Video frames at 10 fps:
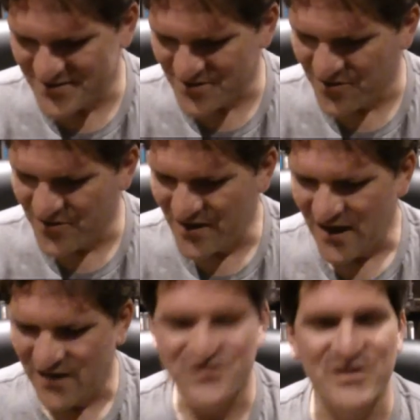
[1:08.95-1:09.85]
So
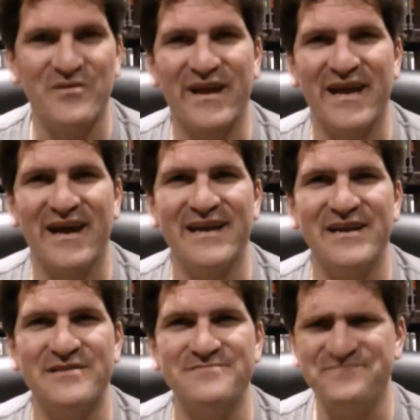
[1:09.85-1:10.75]
I'll show you what I got
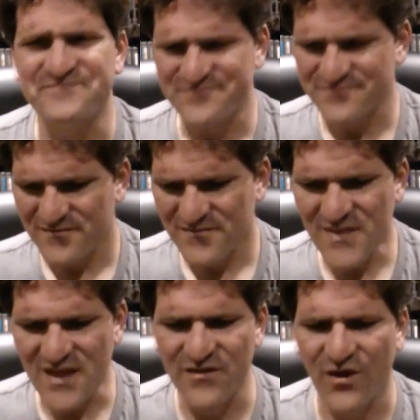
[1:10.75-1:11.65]
here
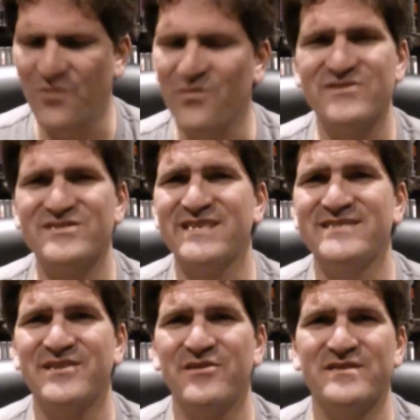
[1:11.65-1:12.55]
though, and we'll just
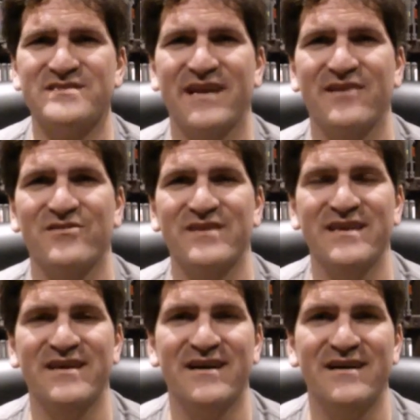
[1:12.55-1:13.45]
consider this title the
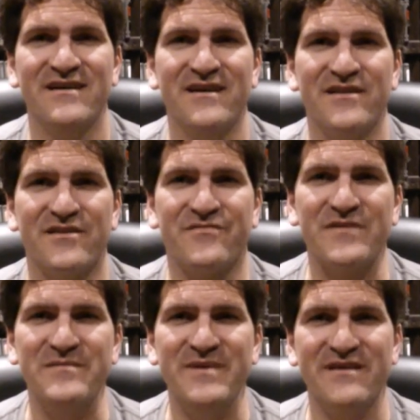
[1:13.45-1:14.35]
uh, the
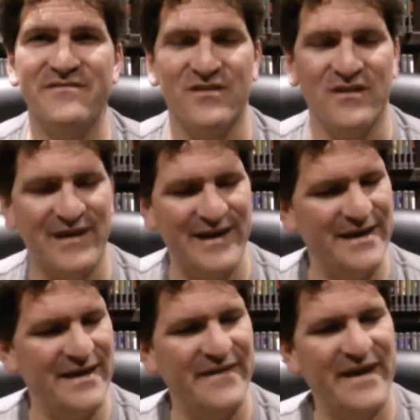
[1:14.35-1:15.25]
freebie of the
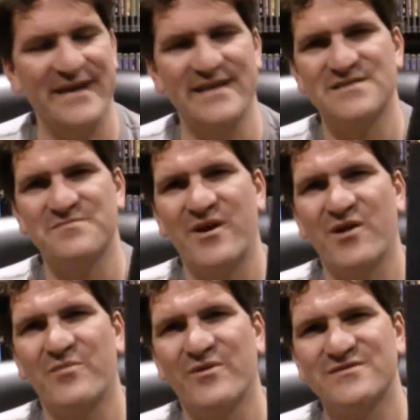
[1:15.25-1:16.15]
lot, and that is Mario
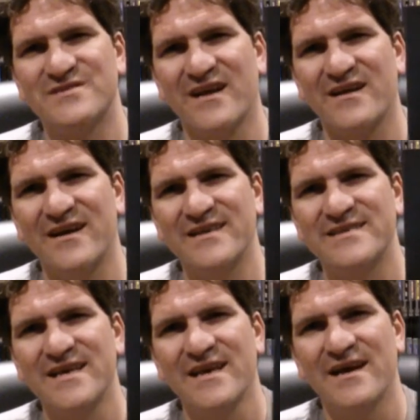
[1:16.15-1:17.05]
Bros. Duck Hunt.
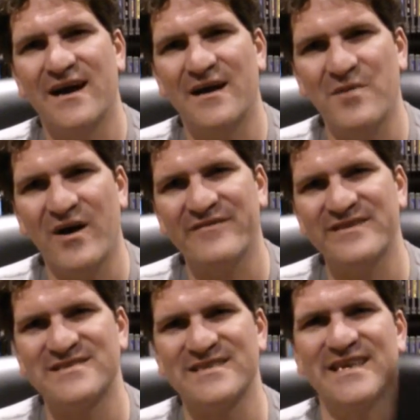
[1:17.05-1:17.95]
Um,
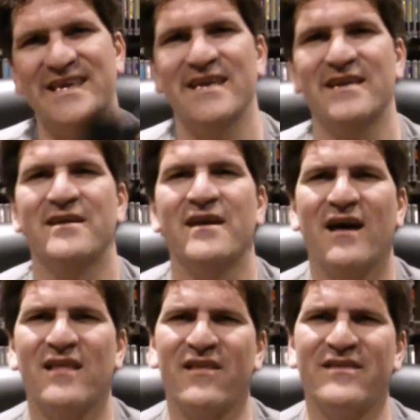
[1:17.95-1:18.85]
obviously,
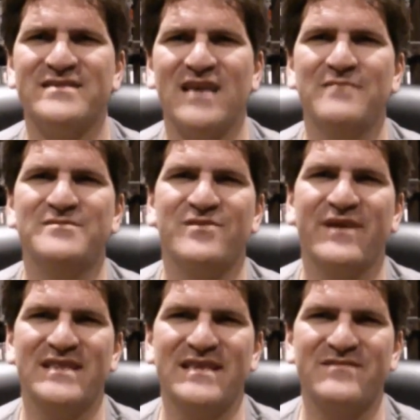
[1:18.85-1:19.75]
a lot of the times, you know,
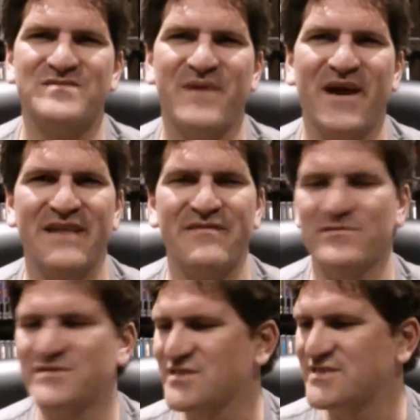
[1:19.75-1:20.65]
I'd leave this behind. If it
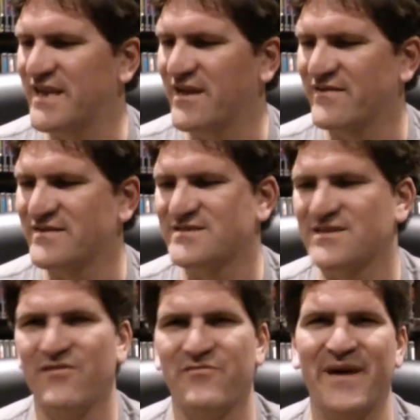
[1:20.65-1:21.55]
was just sitting on the
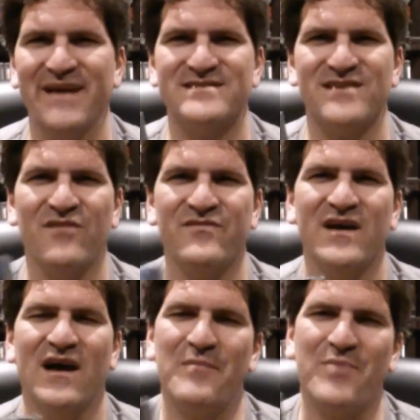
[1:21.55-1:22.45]
shelf by itself,
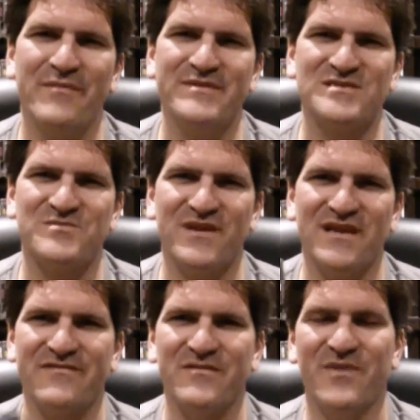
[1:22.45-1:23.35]
I probably just would have
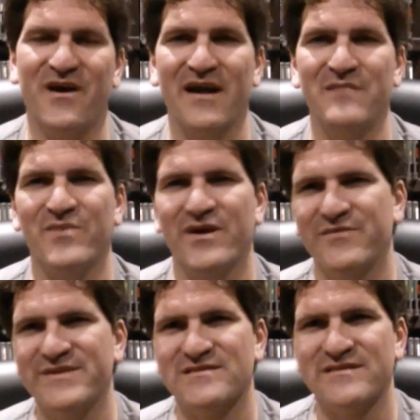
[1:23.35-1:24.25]
left it behind, but
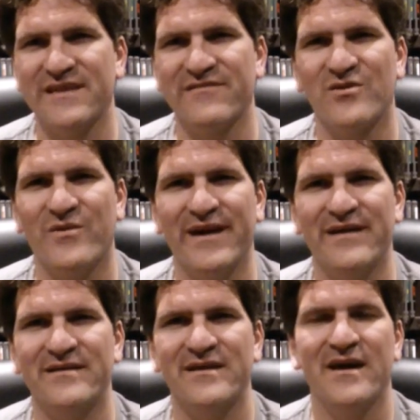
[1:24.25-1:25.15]
recently I've
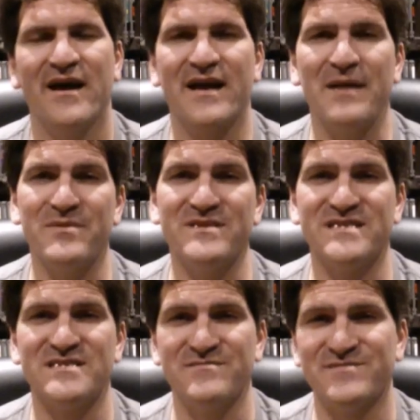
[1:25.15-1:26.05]
acquired a couple of
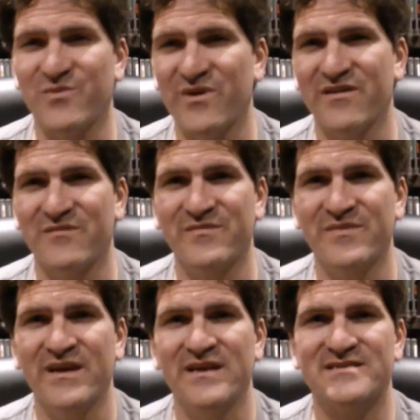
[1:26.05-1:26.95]
systems. One of them
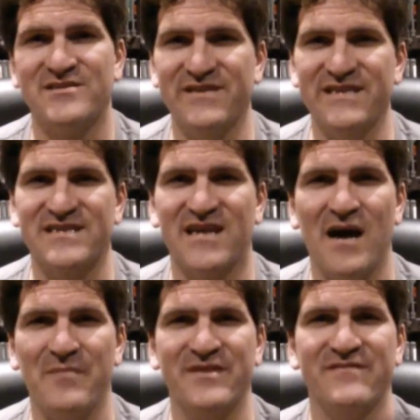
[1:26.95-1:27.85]
still needs a
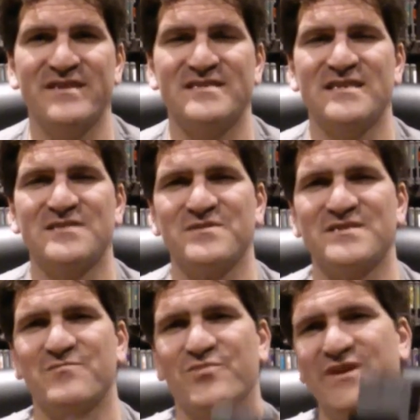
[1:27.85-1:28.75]
copy of this, and this one's
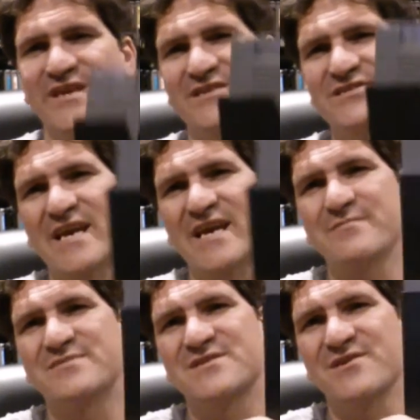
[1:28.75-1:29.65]
in pretty good shape,
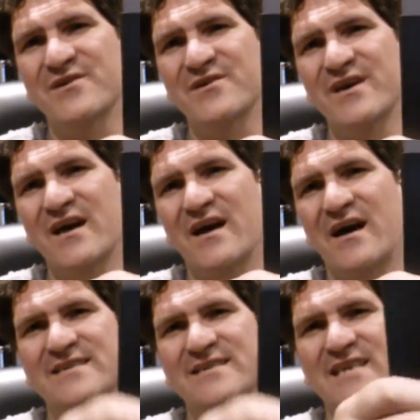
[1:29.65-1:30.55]
so
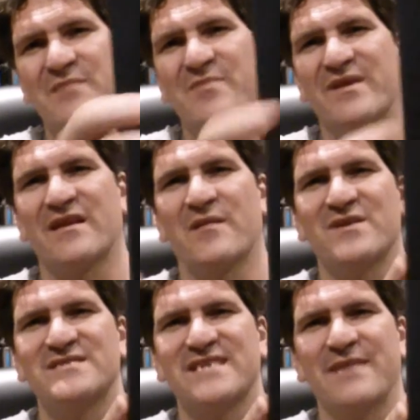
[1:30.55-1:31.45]
I decided to pick that up.
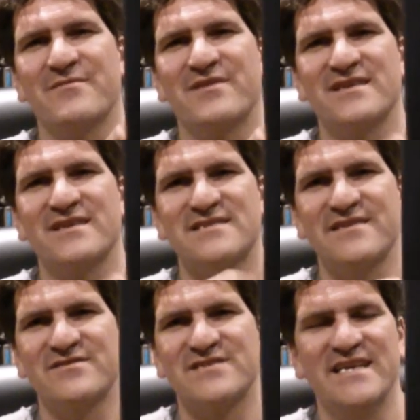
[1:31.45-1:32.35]
Plus, it came with a dust
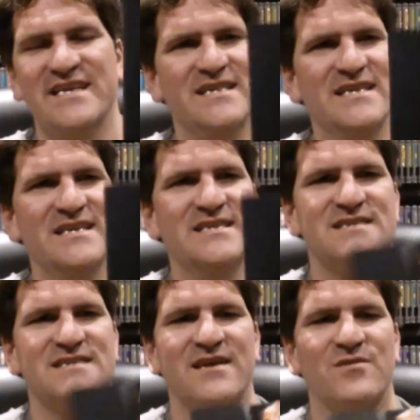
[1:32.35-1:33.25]
sleeve, which I need
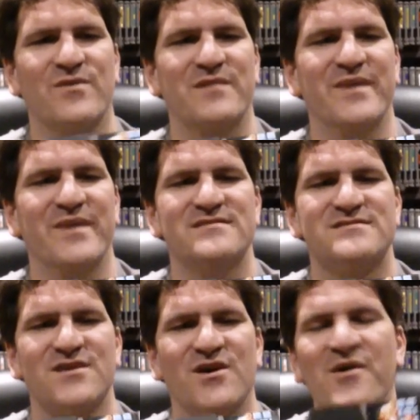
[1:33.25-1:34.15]
these, like, quite a bit.
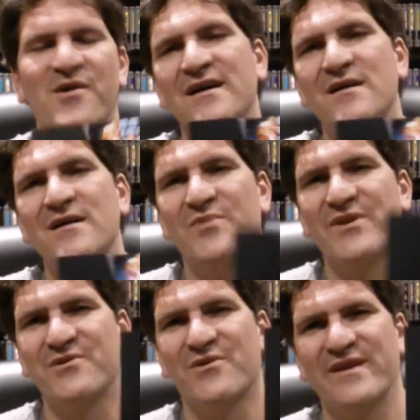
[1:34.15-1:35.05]
So,
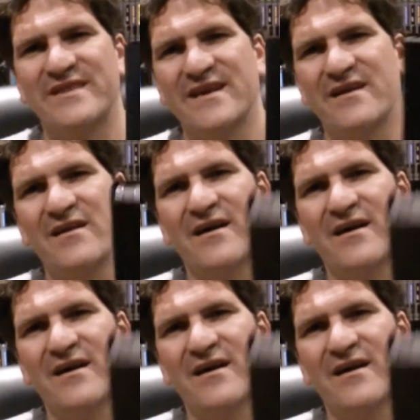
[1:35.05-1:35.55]
pretty cool right there.